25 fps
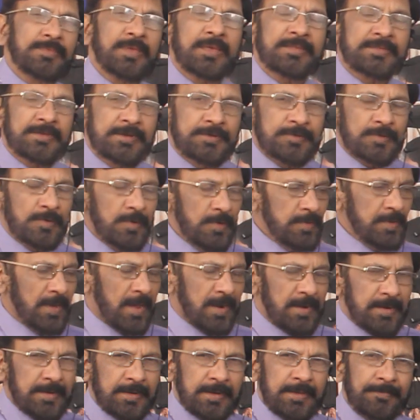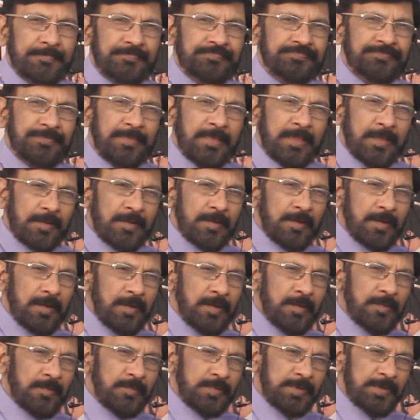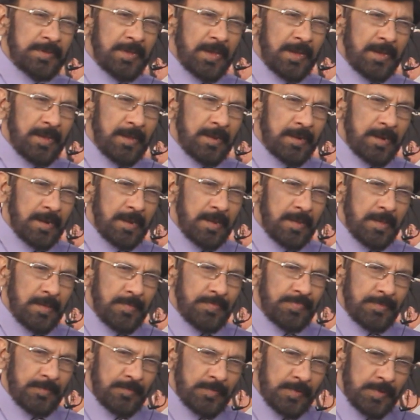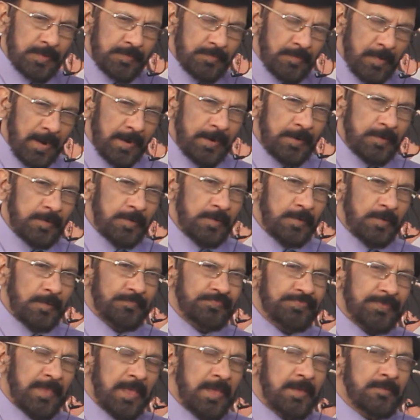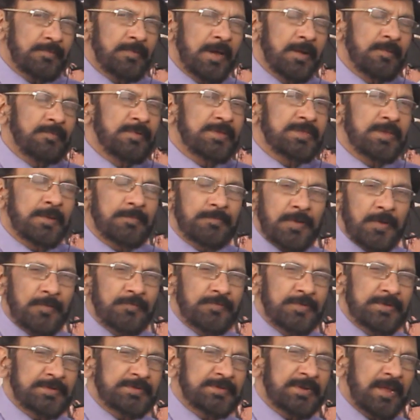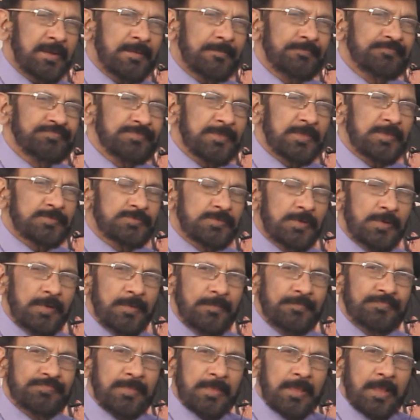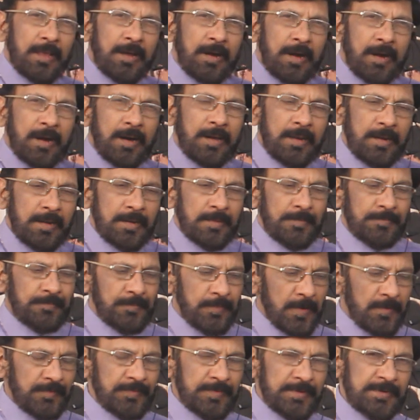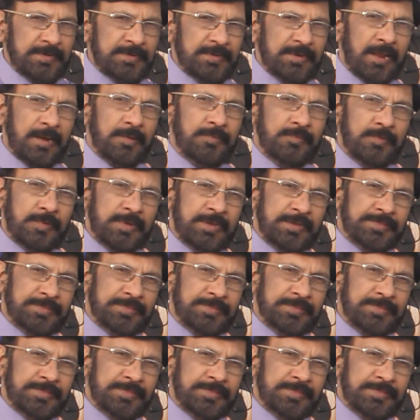as I told you already, we want to evolve as a professional. So, all professional, we